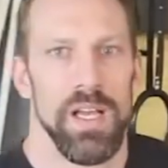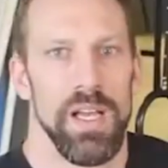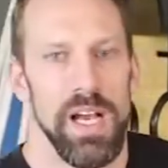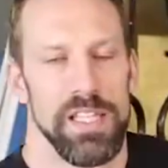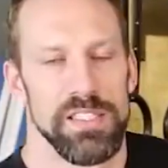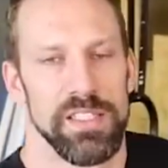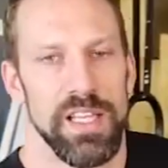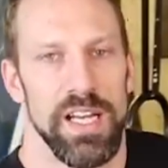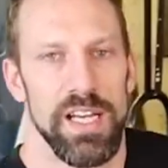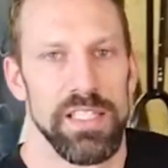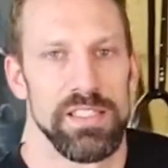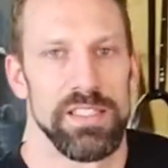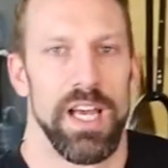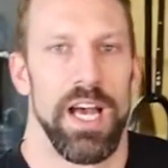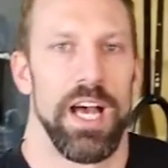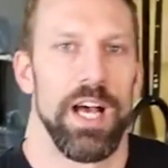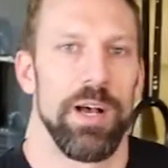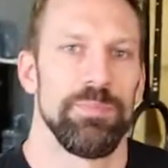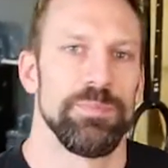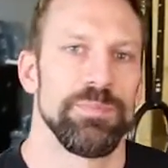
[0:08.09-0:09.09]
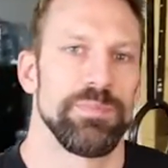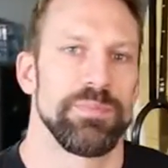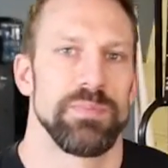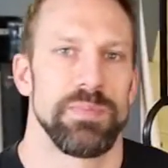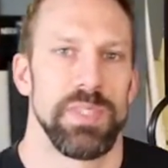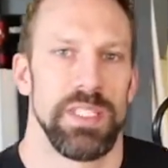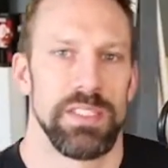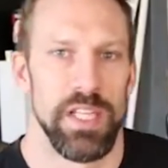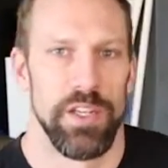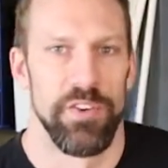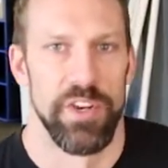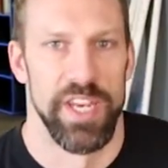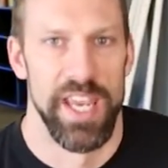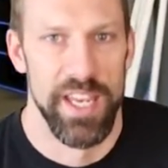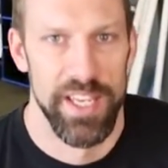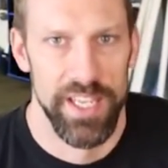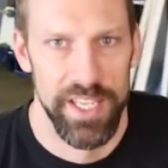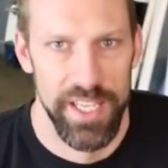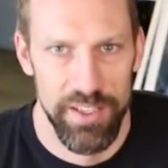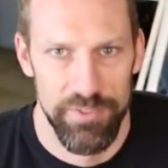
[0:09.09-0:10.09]
How's it, guys? It's
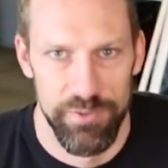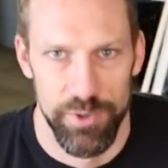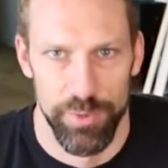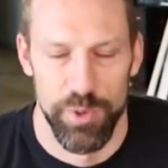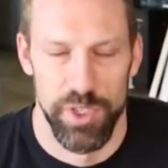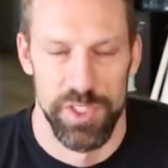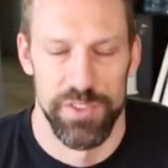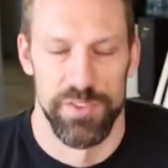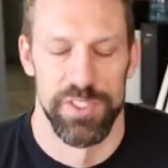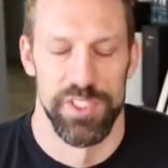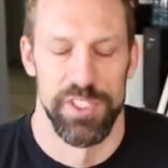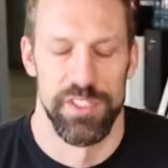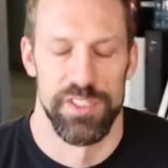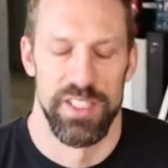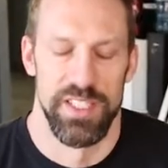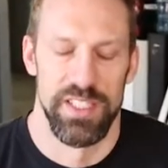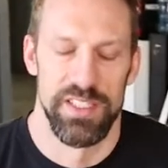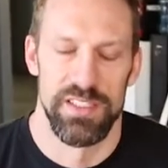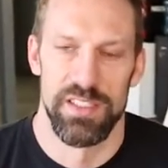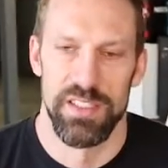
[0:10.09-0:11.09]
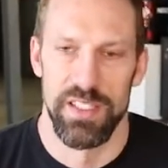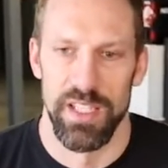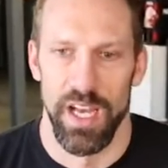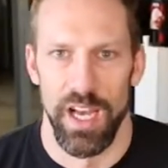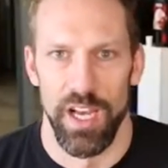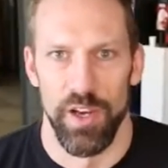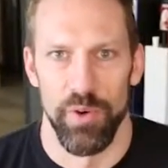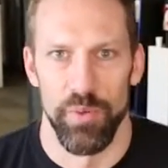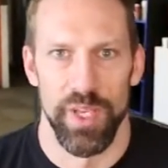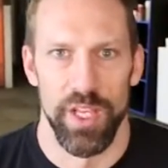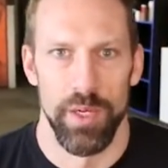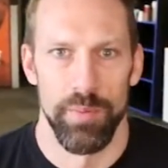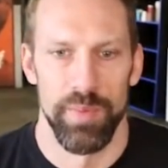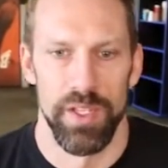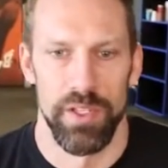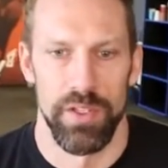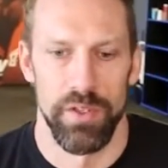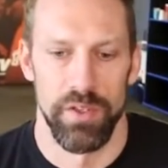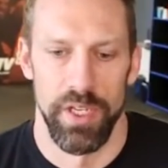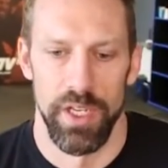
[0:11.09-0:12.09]
Armageddon here from CrossFit Jozi East. We're going to be
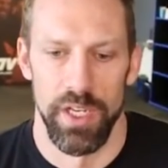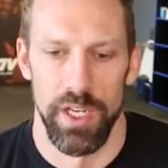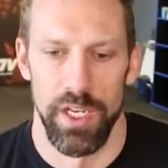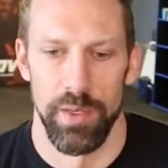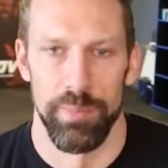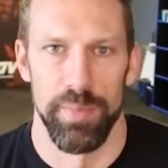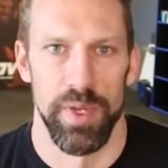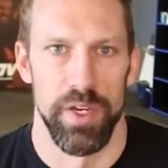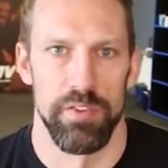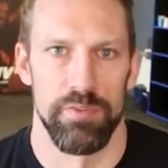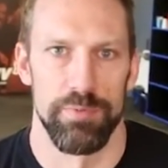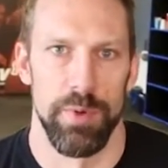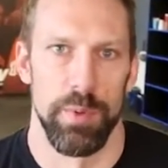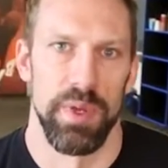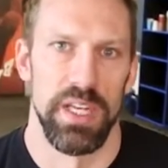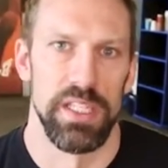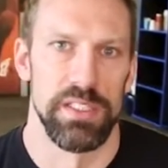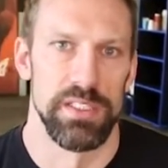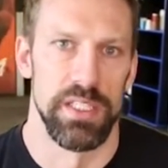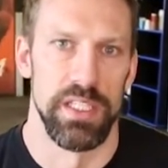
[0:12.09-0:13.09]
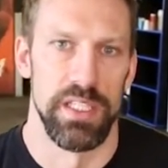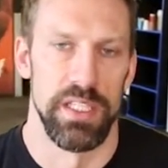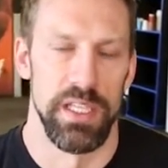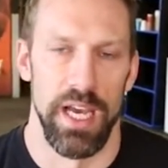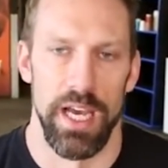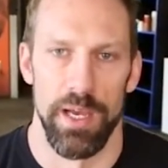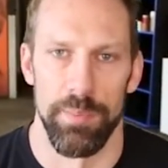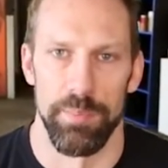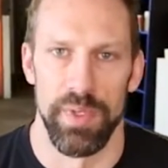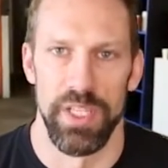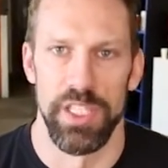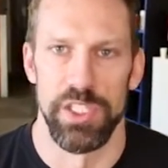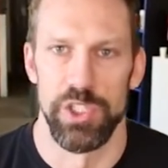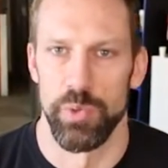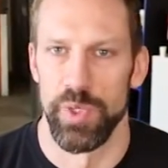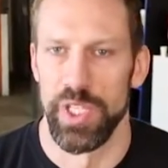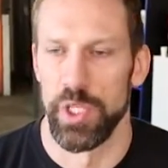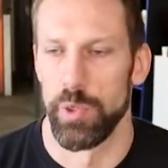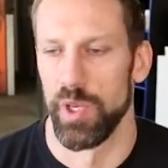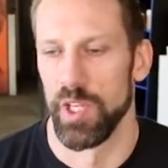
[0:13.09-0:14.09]
doing a bit of mobility. Each
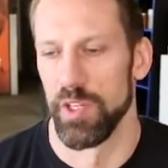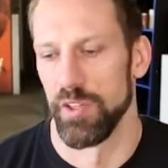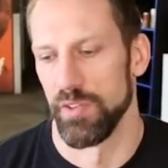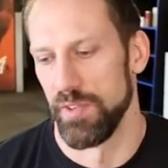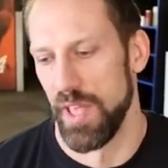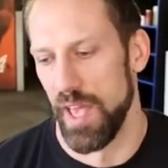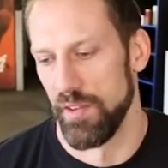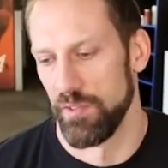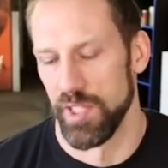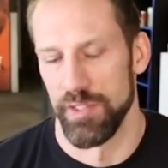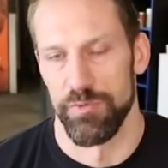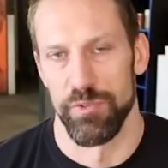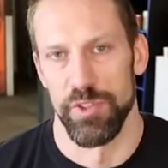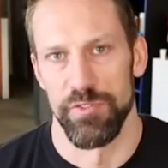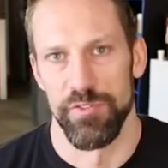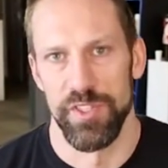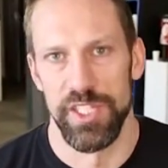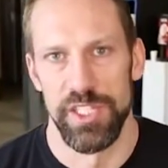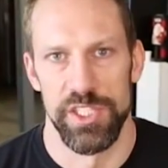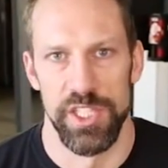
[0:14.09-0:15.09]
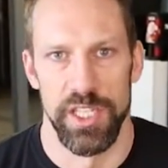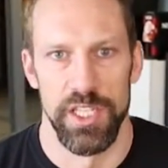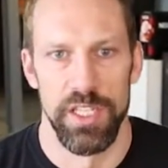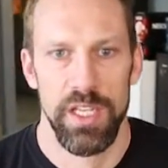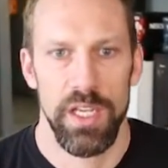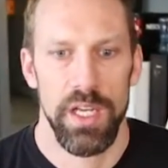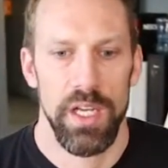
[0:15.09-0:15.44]
week we're going to have a different feature.